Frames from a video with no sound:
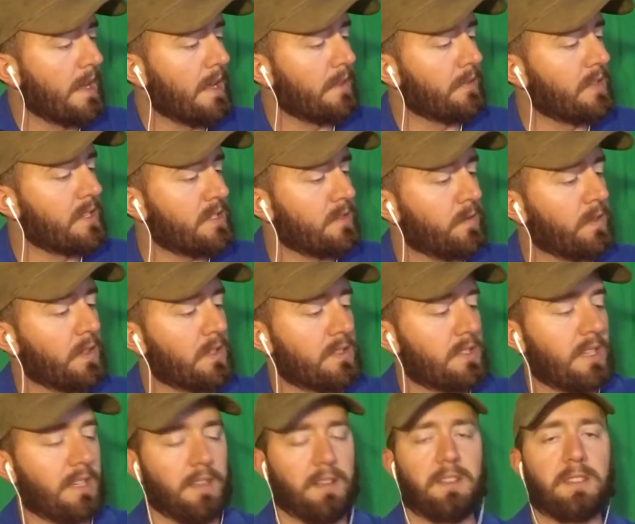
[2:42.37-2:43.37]
This feels
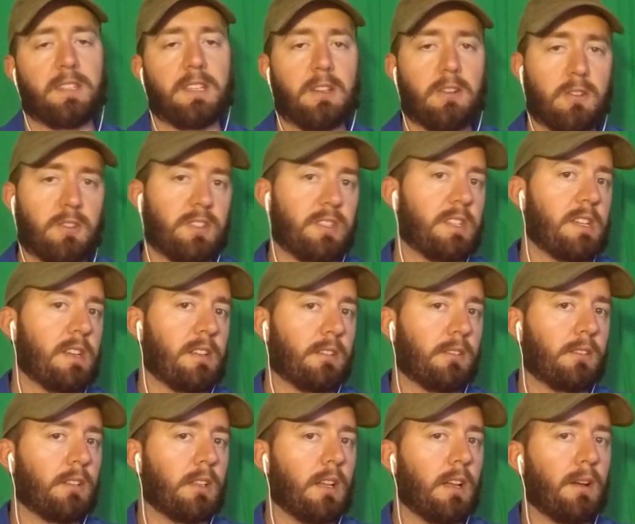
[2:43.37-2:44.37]
like a deerskin
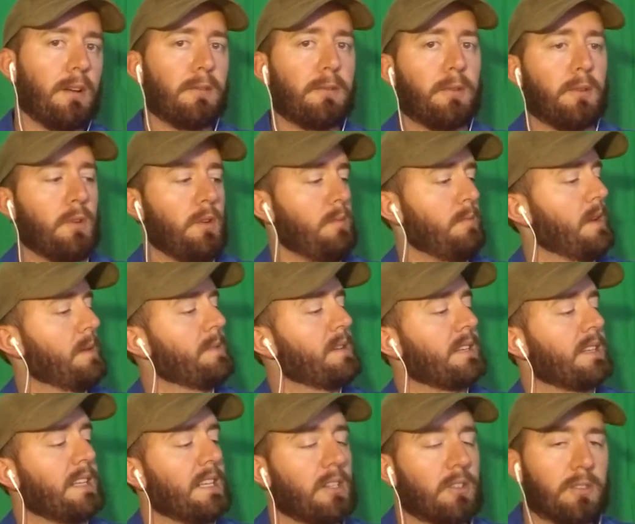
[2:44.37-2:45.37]
glove or maybe
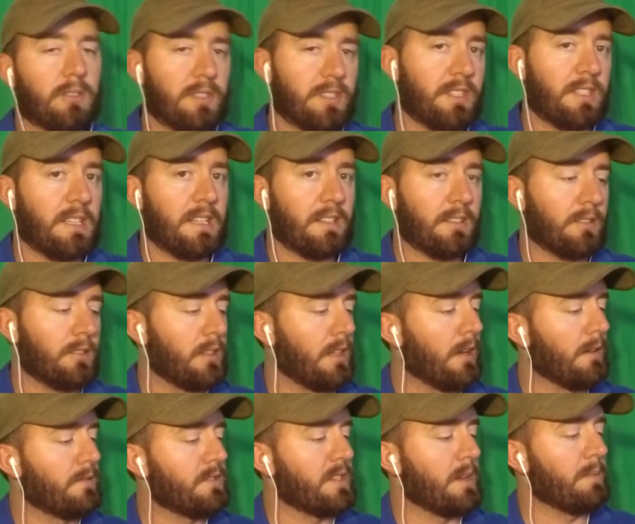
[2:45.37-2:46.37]
an elk skin
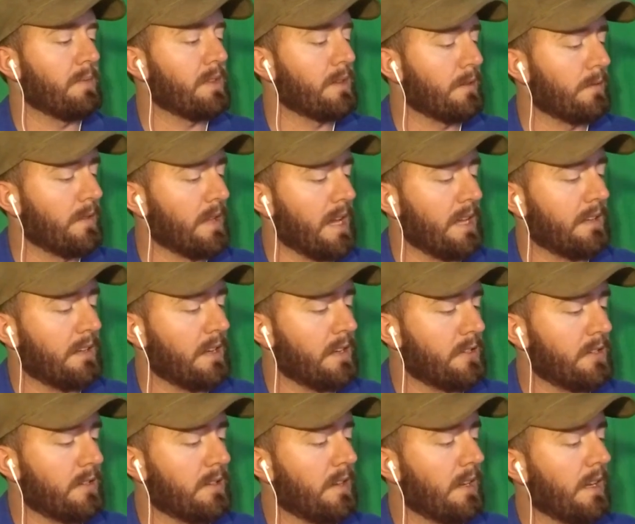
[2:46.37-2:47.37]
glove, something of that
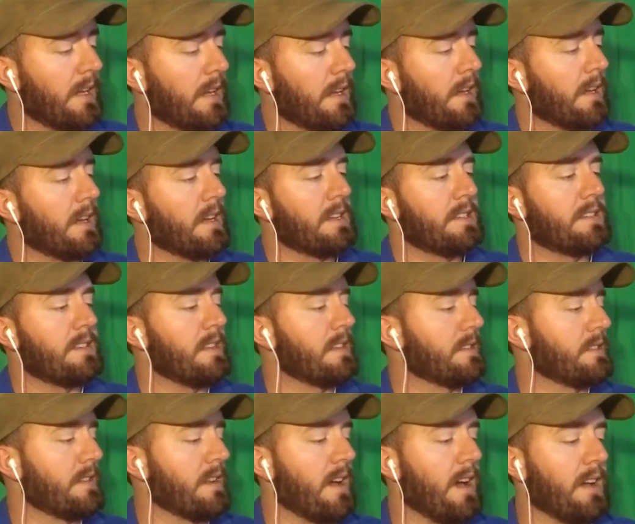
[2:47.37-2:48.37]
nature. It's
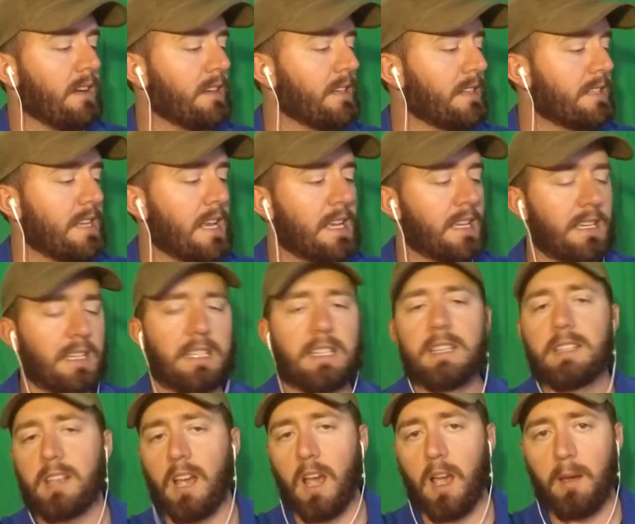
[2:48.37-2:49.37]
not going to take any
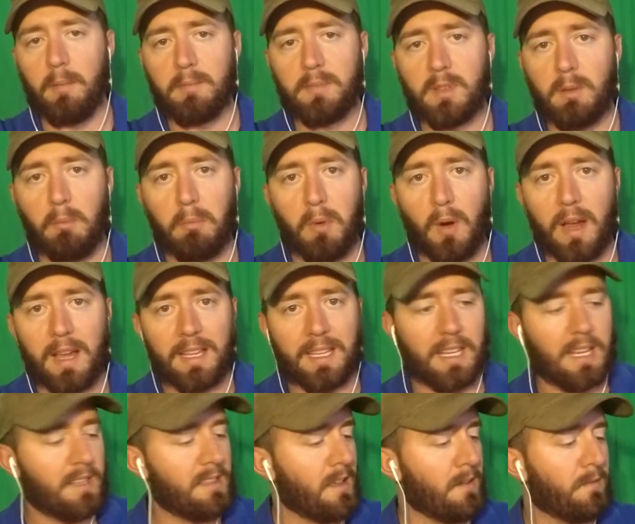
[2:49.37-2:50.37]
time to break
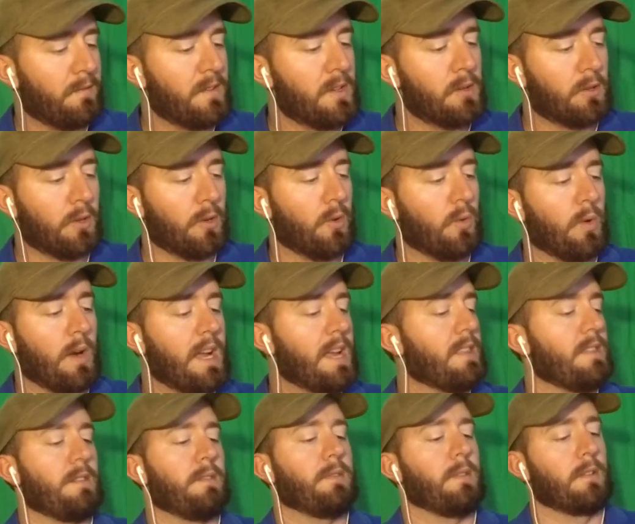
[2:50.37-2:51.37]
in. They feel great
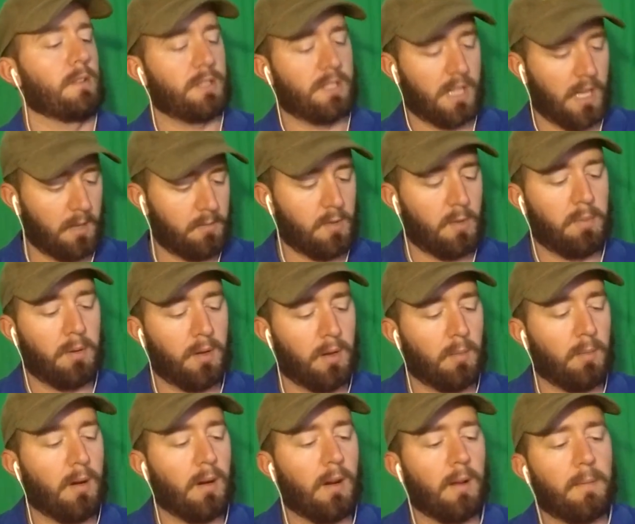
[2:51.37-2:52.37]
the first time you put them
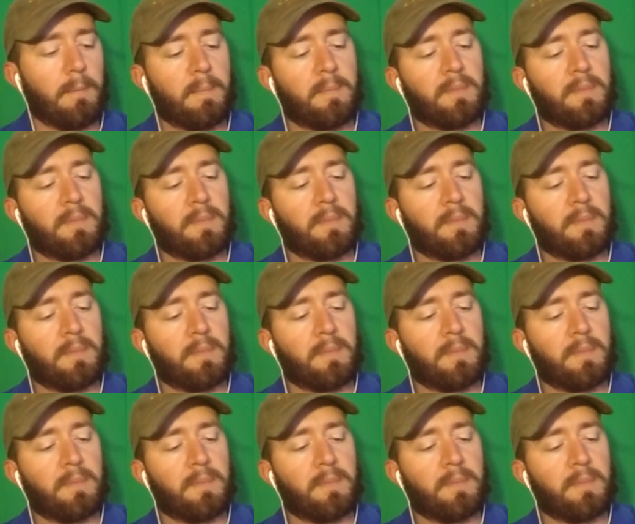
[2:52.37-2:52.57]
on.